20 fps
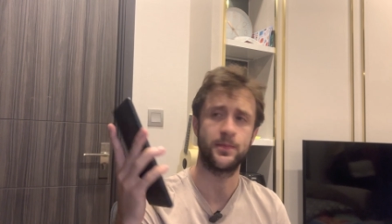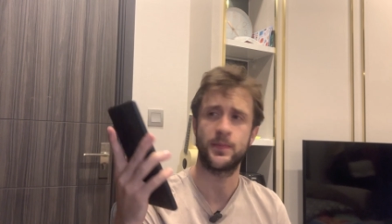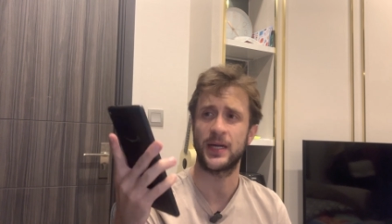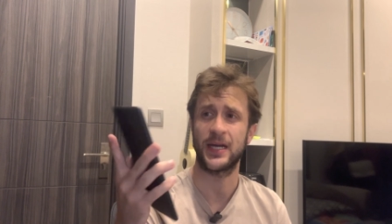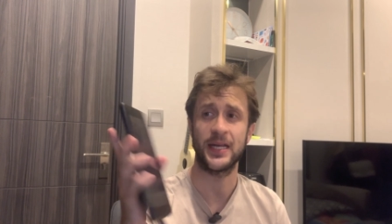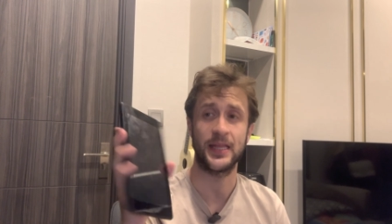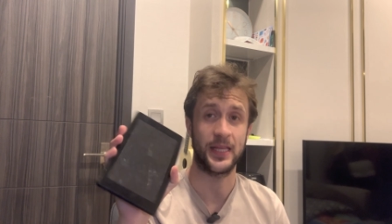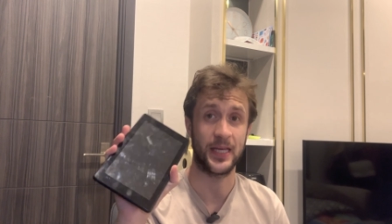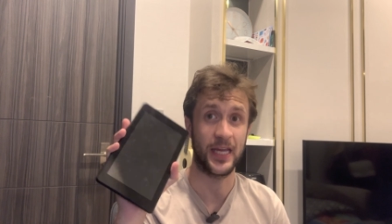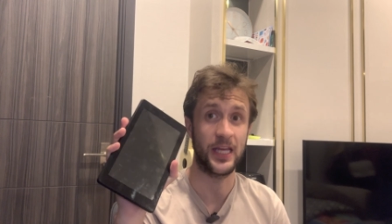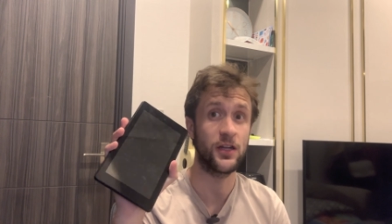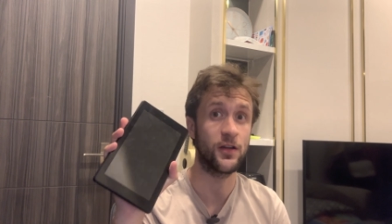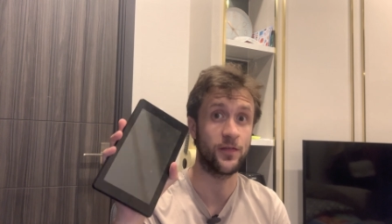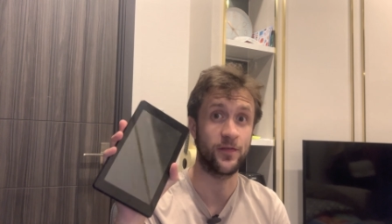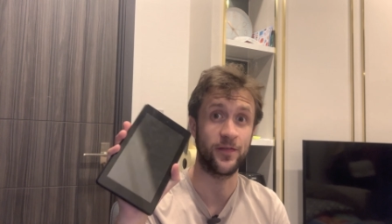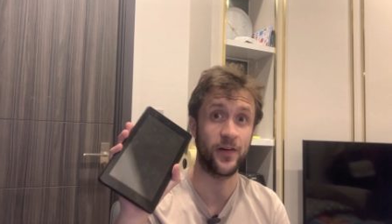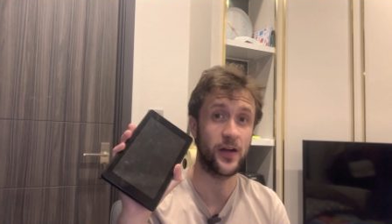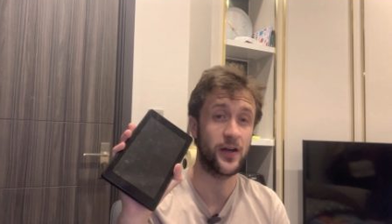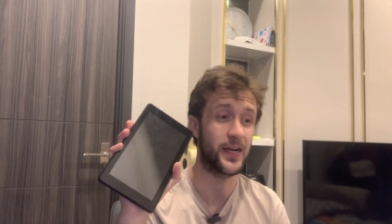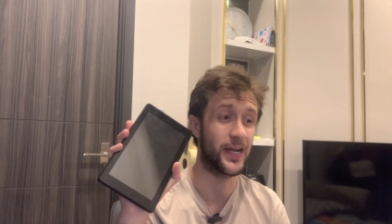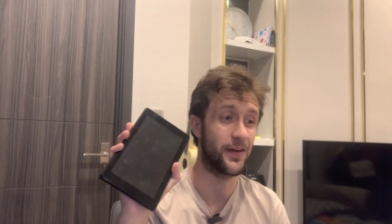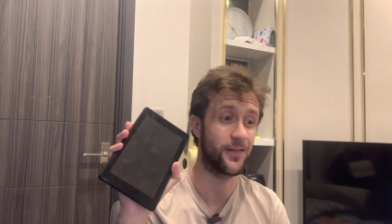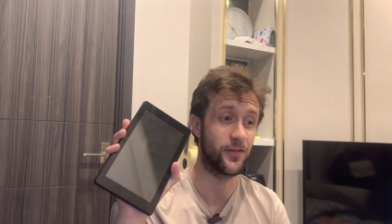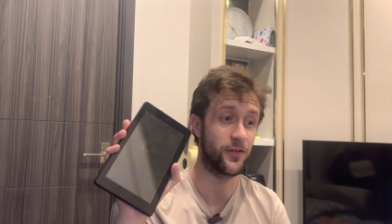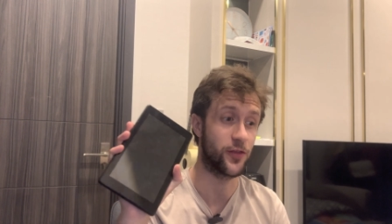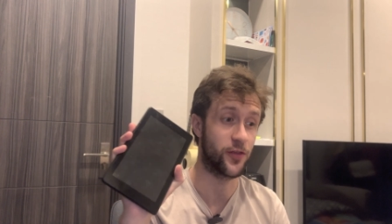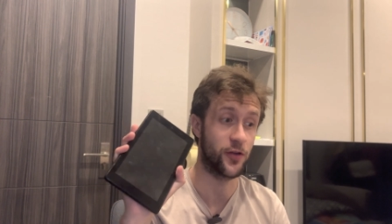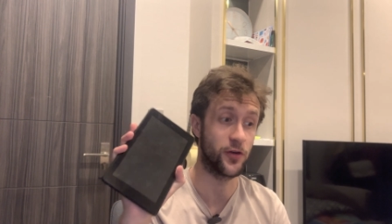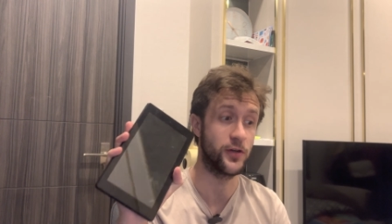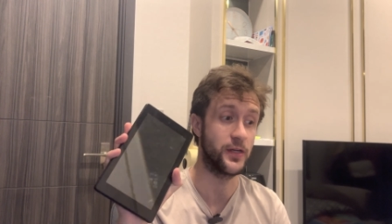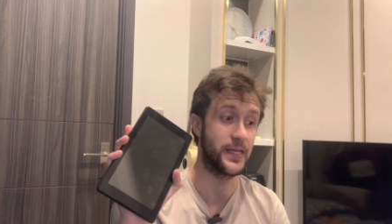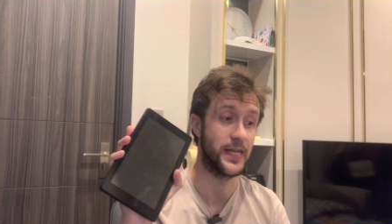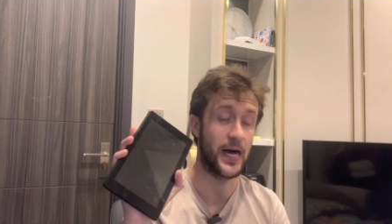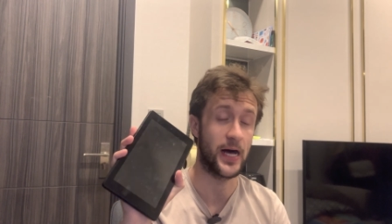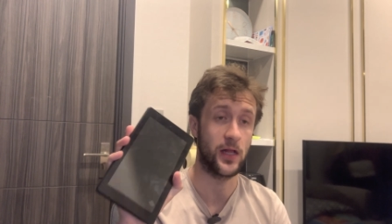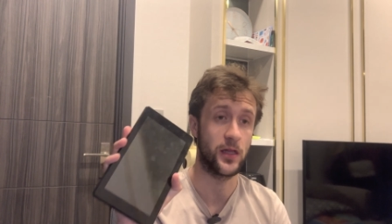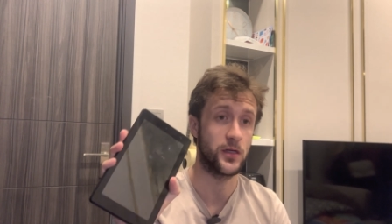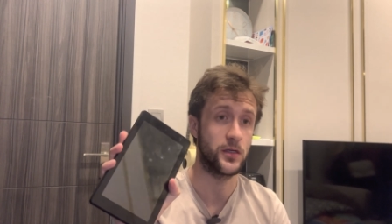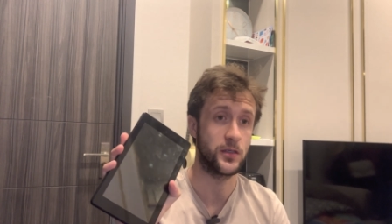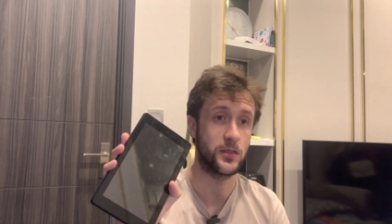I got the Kindle Fire I got for
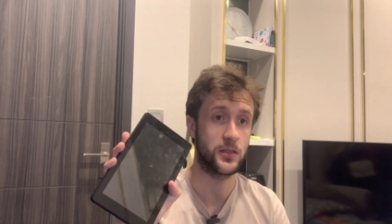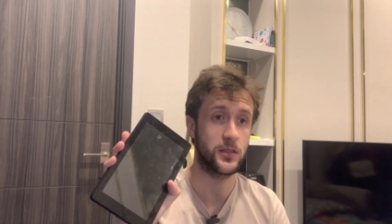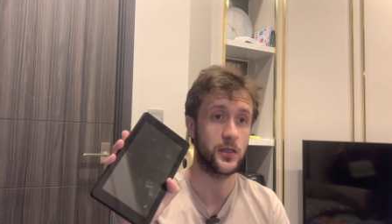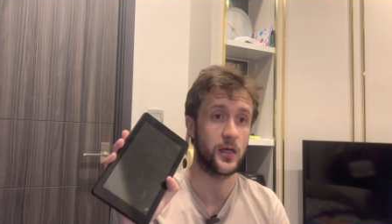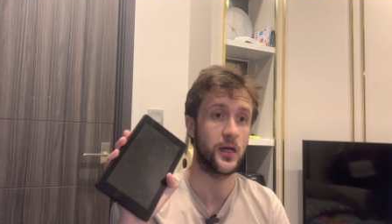$30